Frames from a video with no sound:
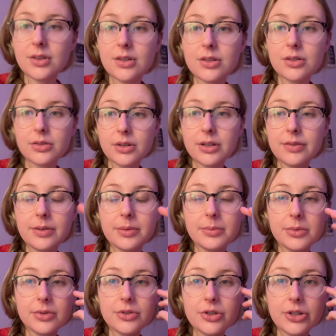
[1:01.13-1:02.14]
sorry if
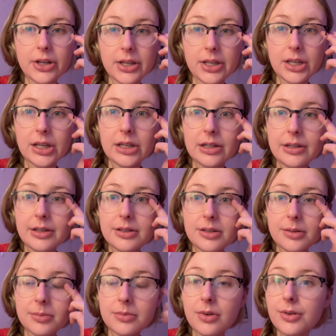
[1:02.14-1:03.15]
I'm shaking because
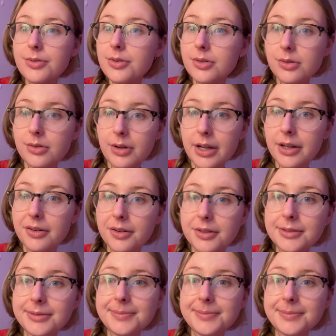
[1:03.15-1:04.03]
I'm also ill.